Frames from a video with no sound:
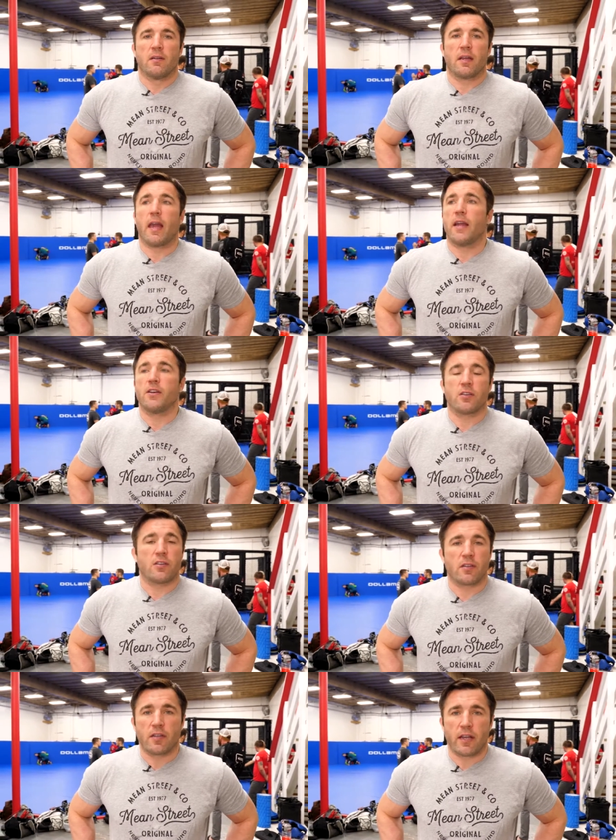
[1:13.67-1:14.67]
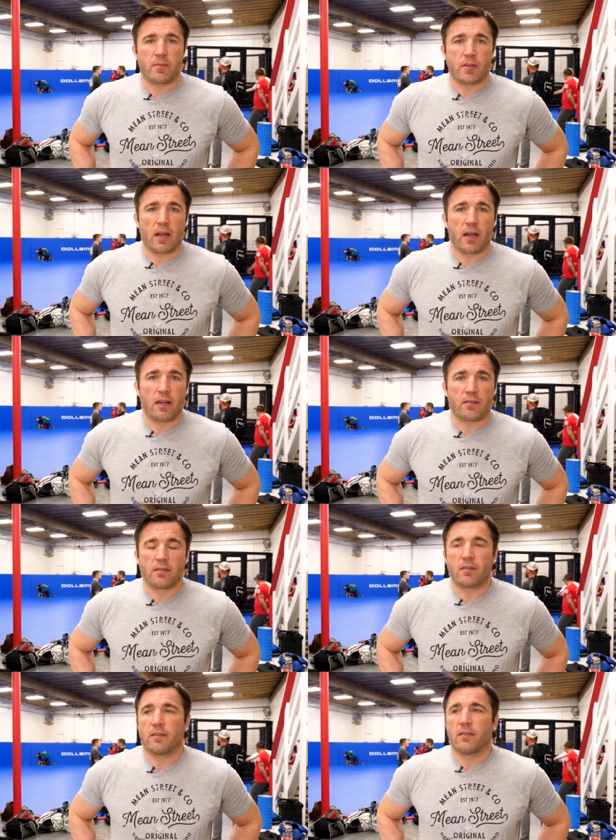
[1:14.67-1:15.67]
The cage is the same size.
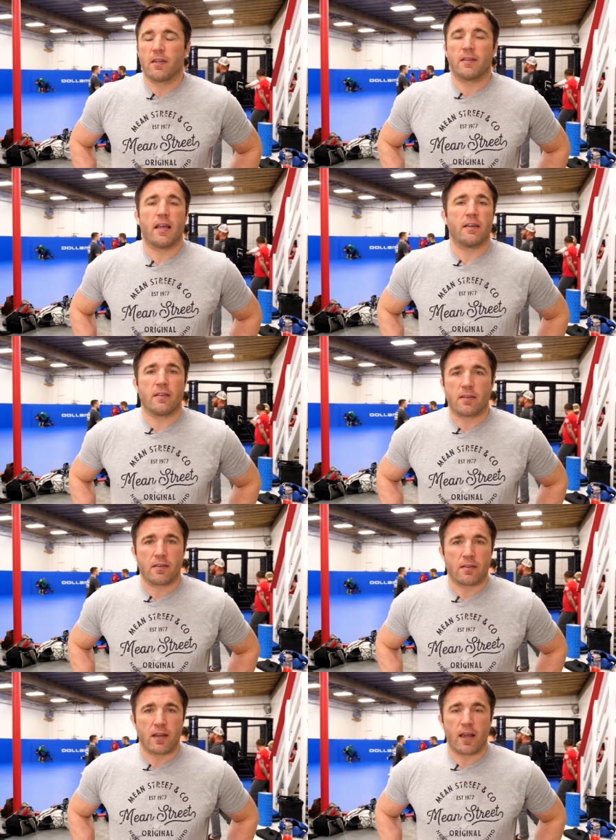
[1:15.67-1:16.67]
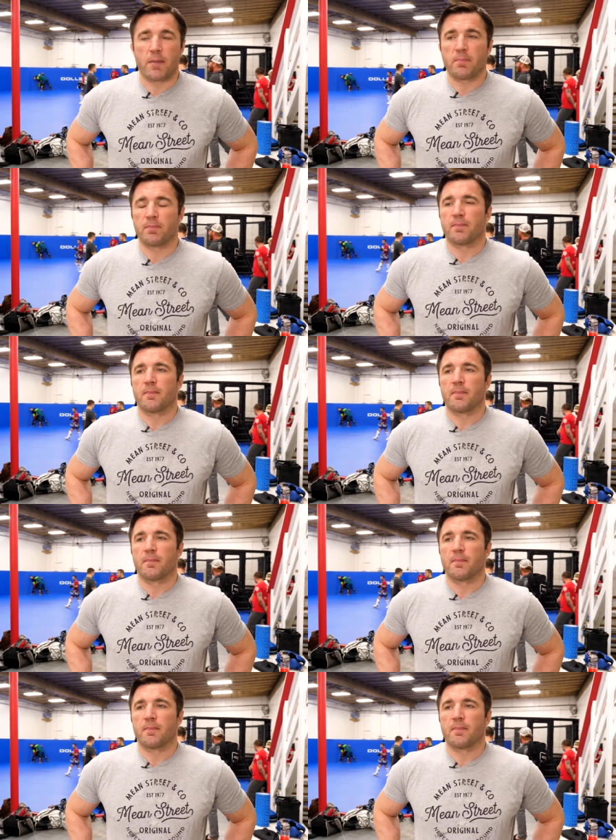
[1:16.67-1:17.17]
The date is the same.